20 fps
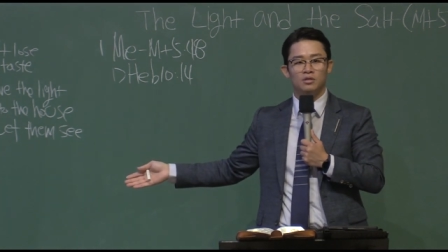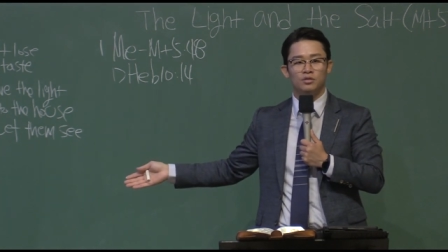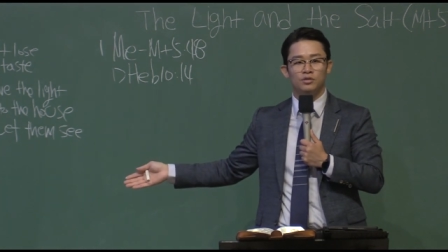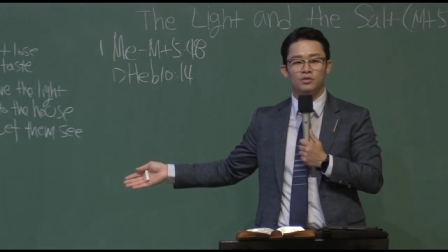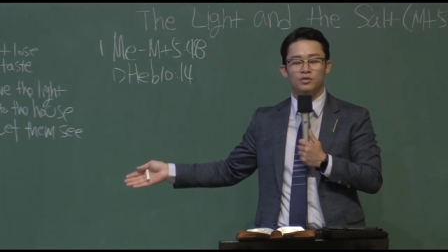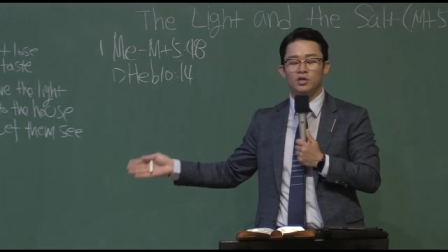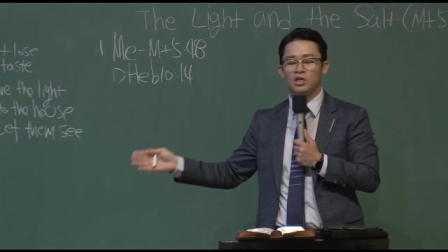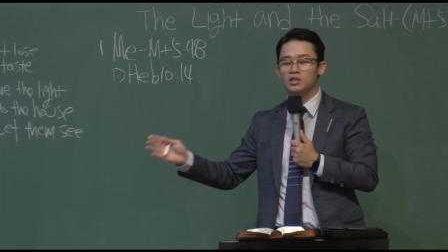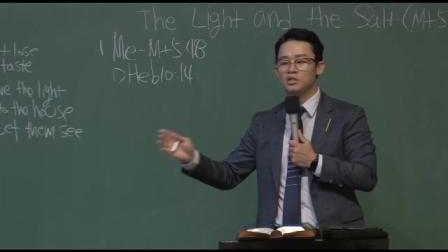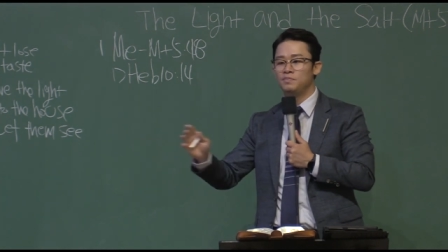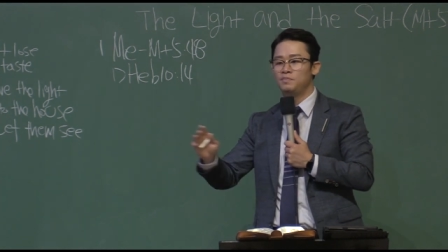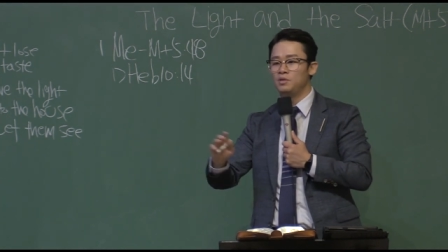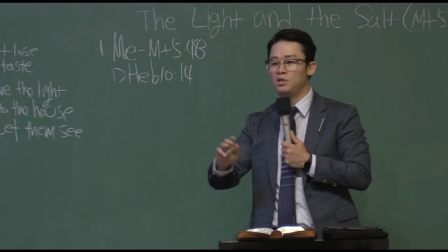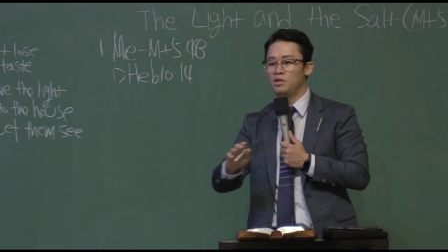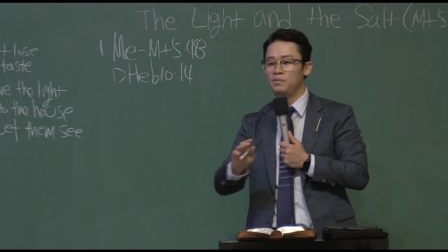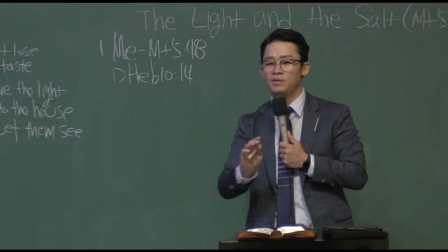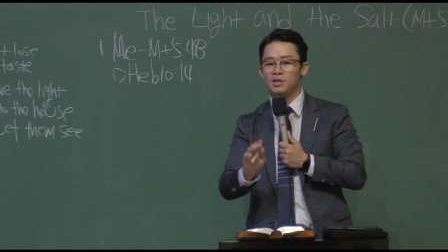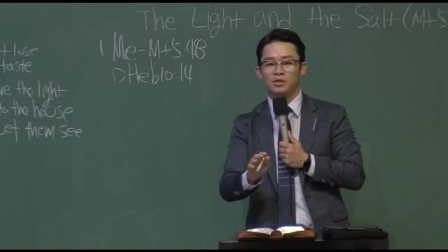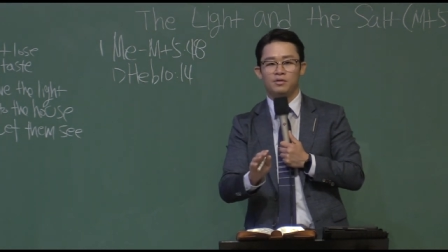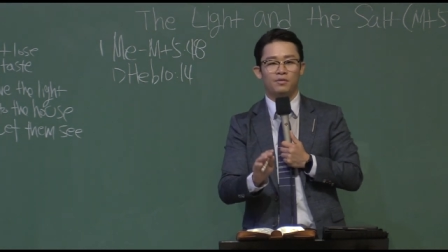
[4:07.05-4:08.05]
Do you guys
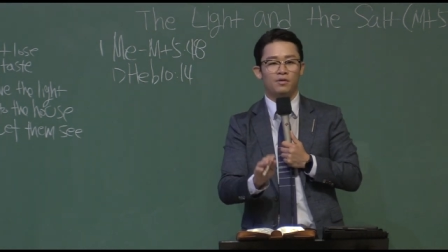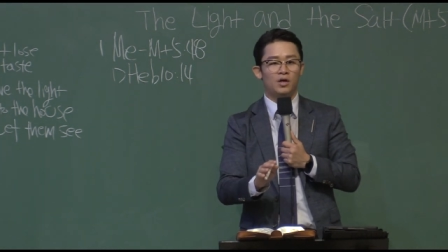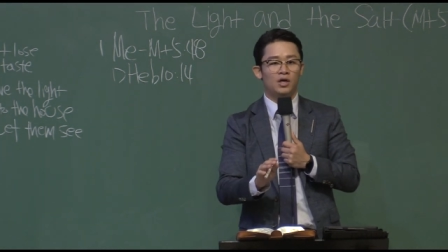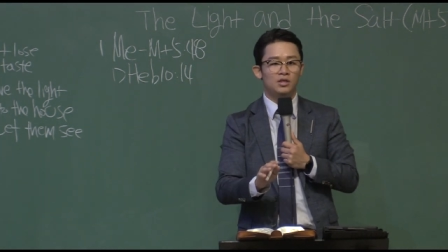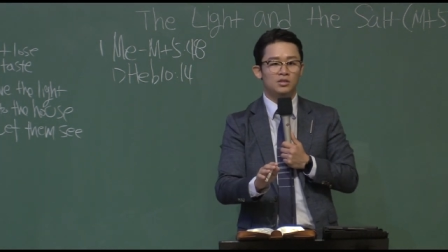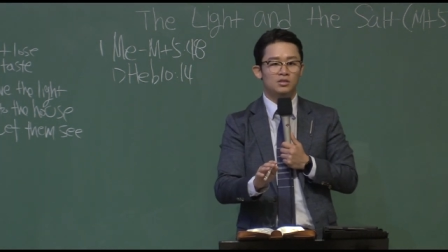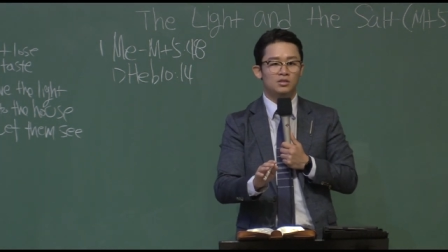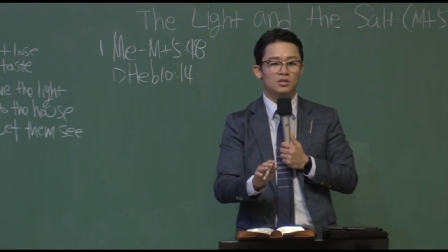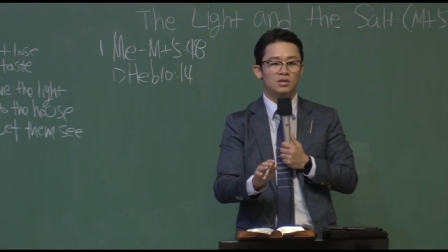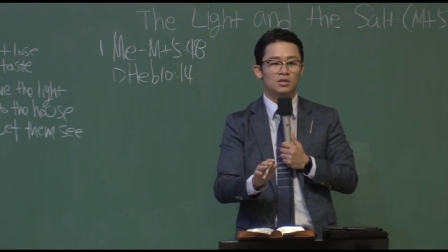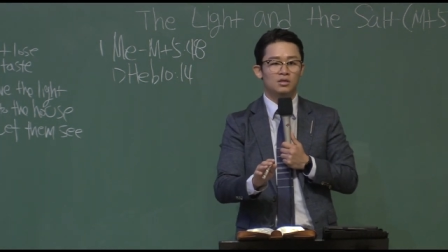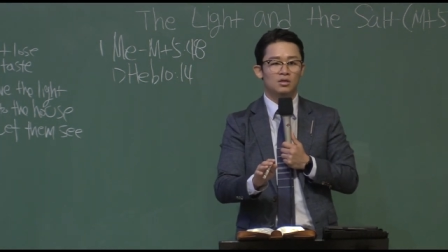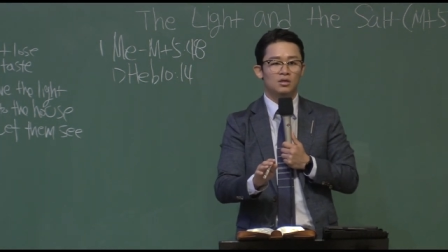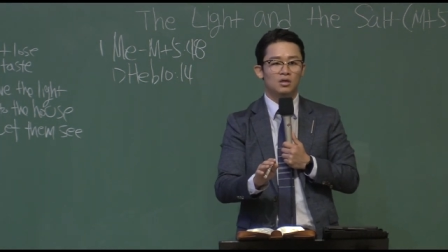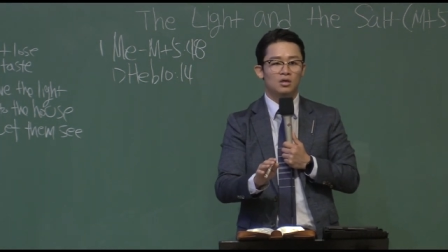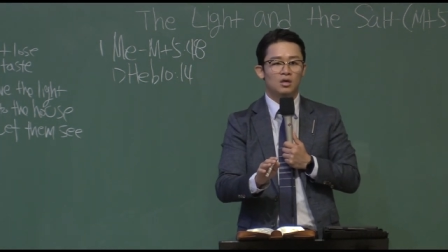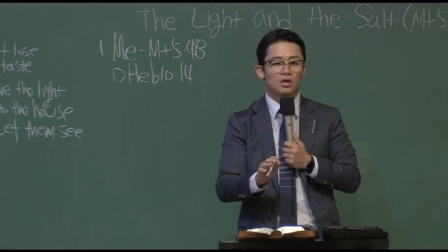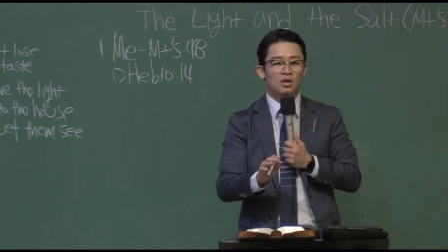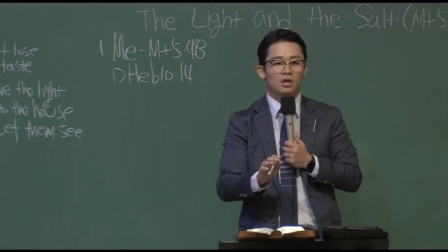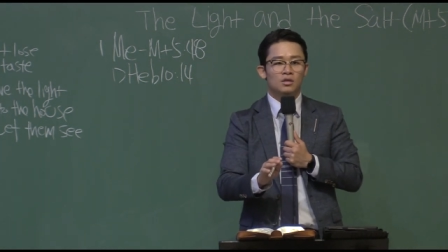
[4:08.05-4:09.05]
believe in Christ?
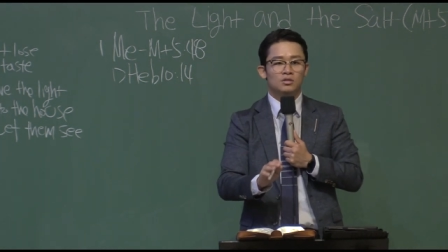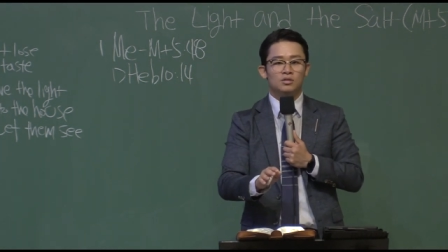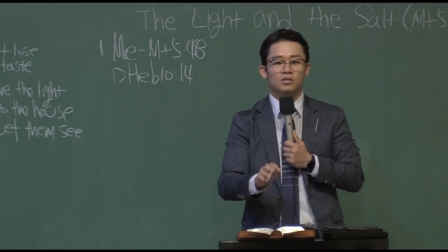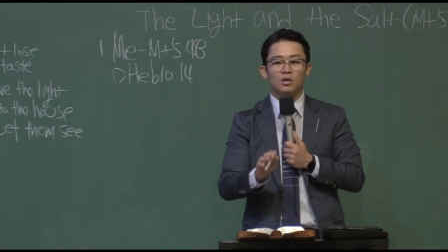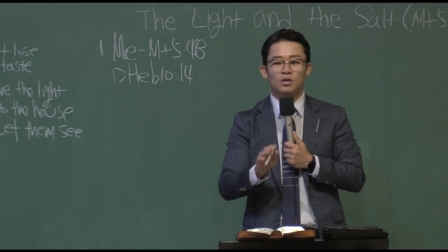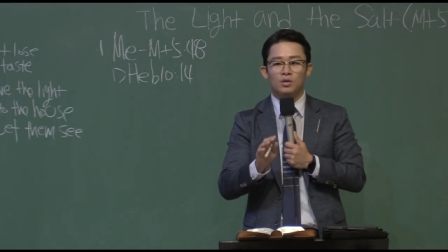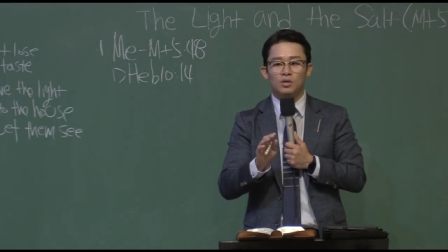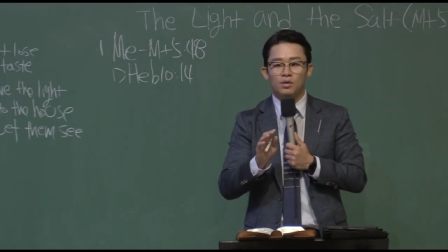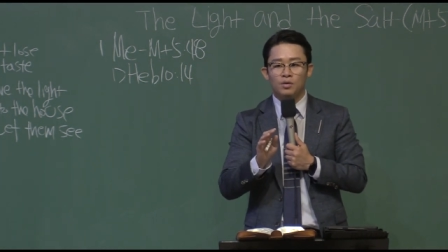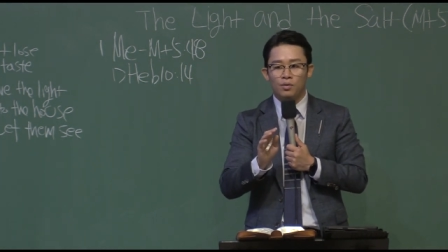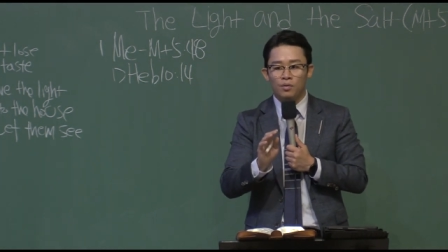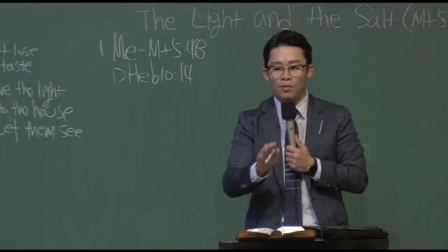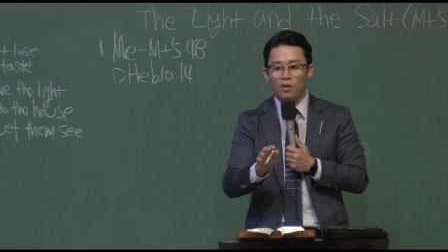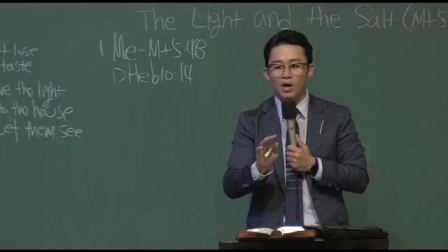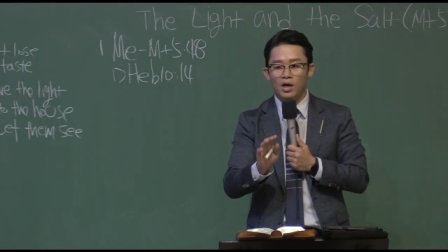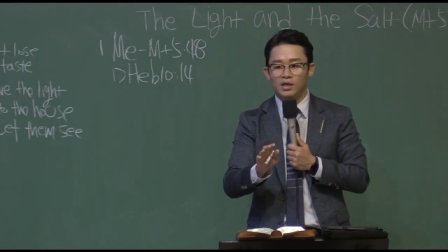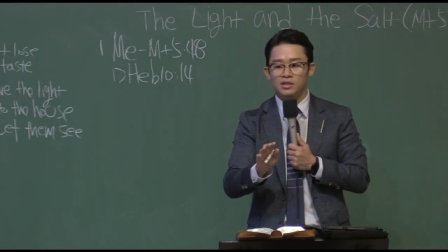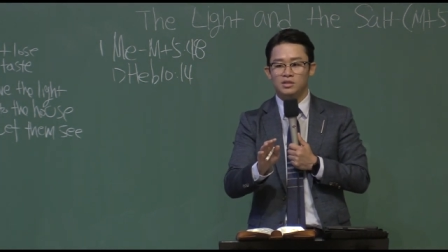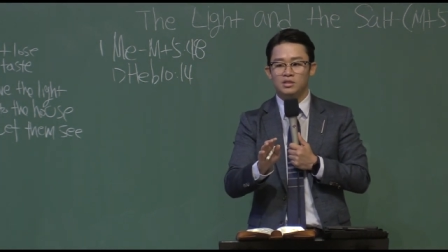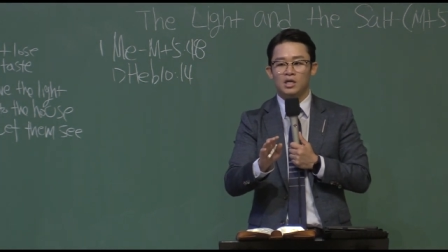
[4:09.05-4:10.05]
So
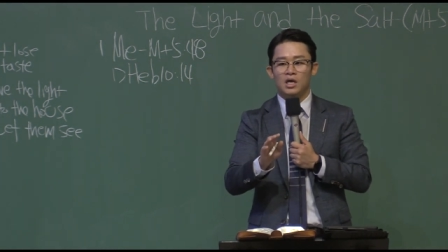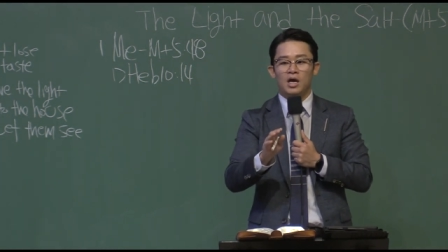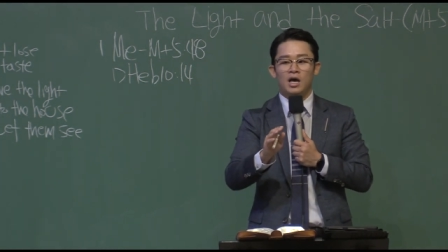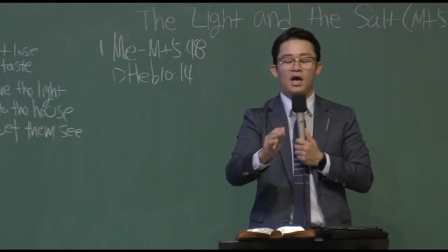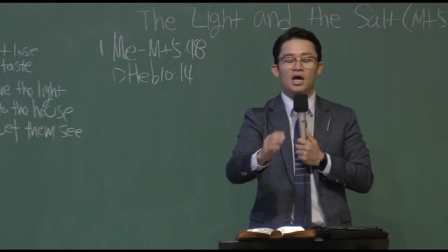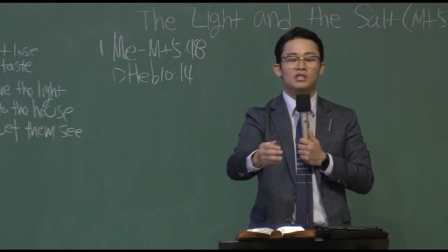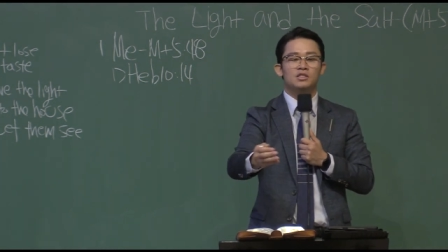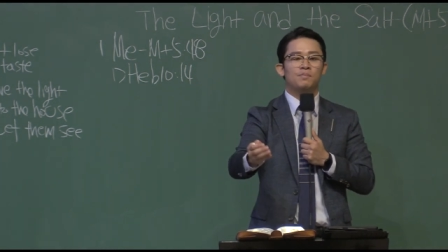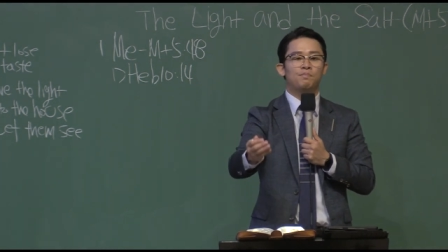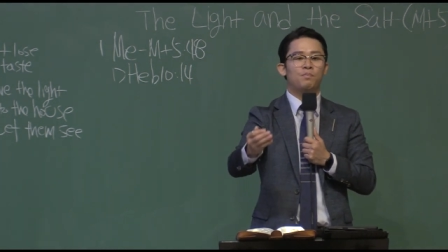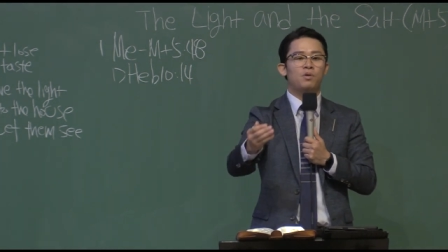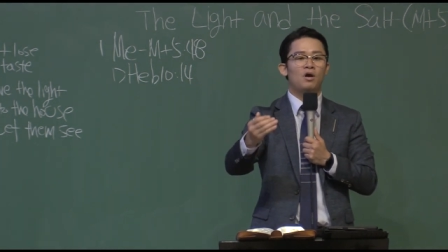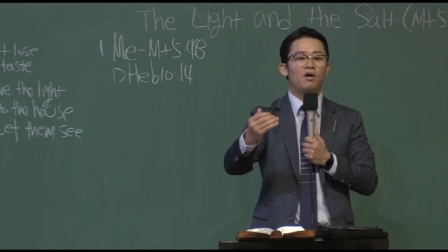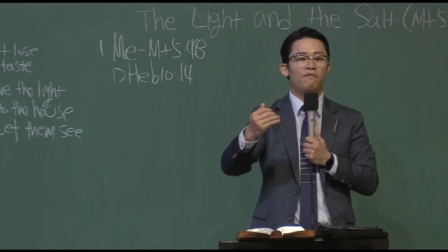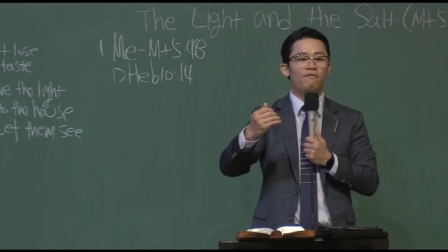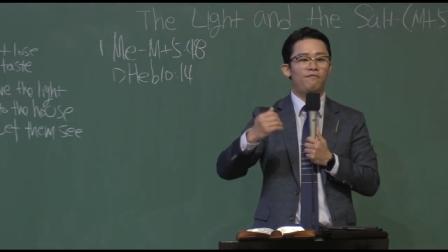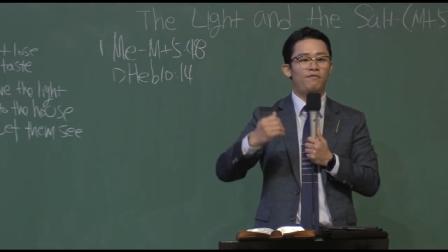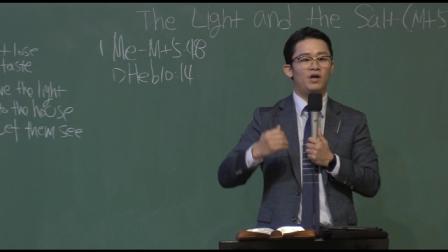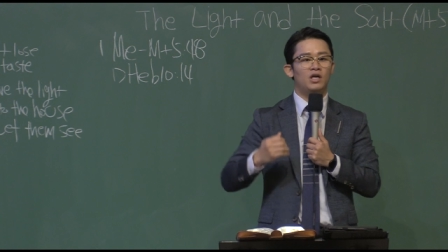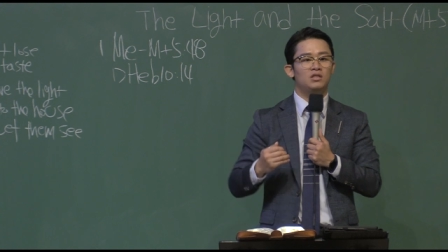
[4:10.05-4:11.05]
Christ has
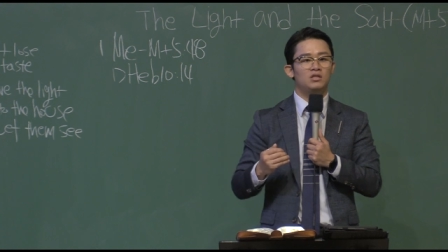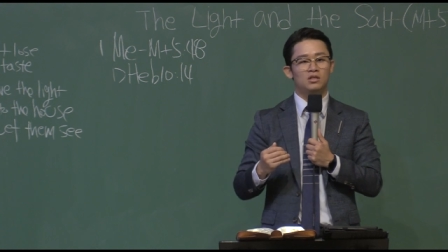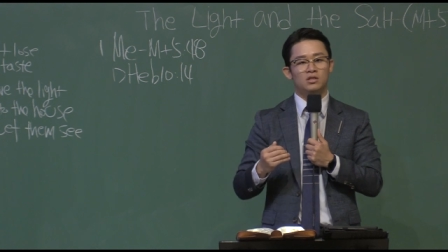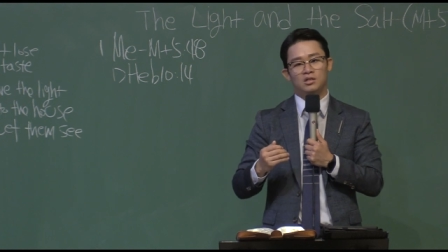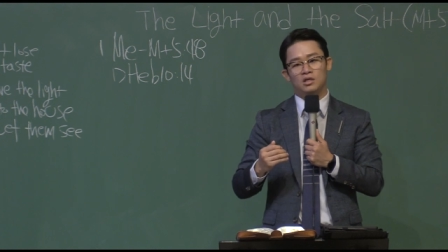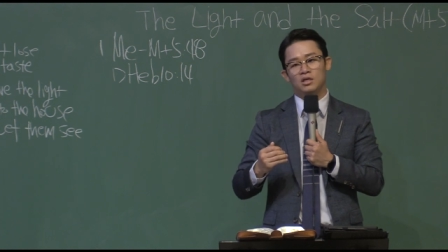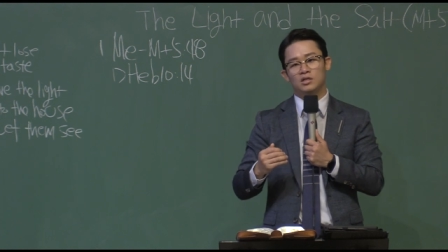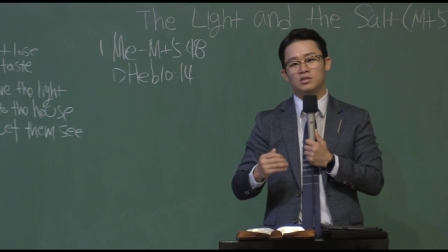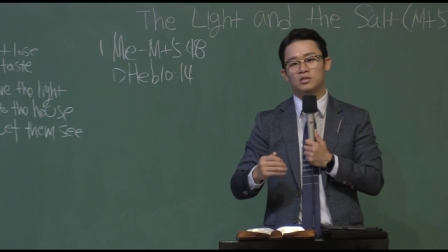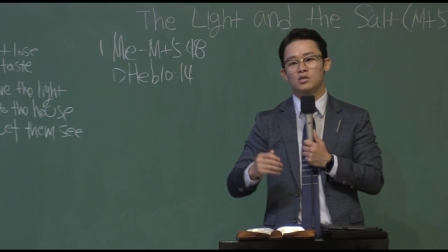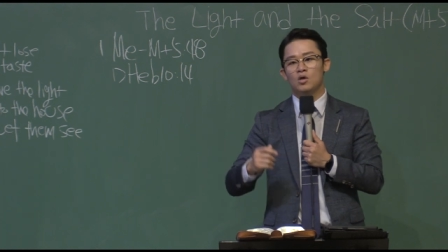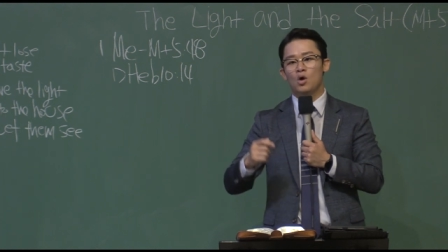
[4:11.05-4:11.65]
perfected us